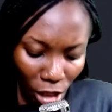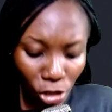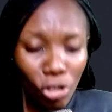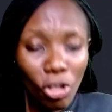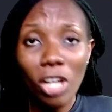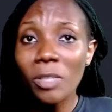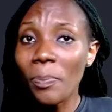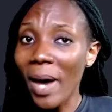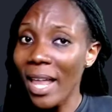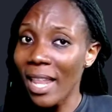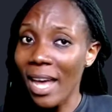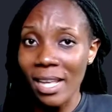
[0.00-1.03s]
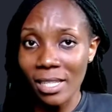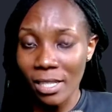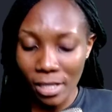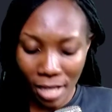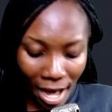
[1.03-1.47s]
is not
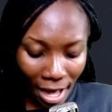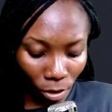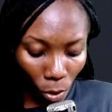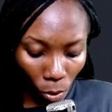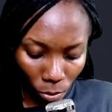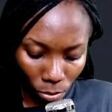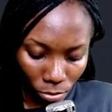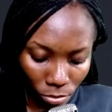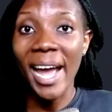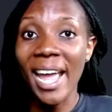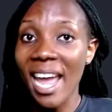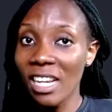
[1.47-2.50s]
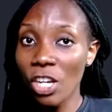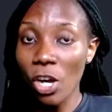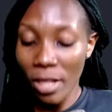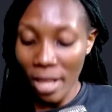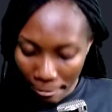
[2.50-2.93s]
balanced at all by
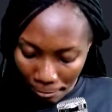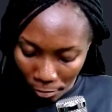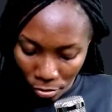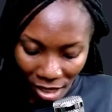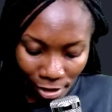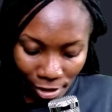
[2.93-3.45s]
any other force,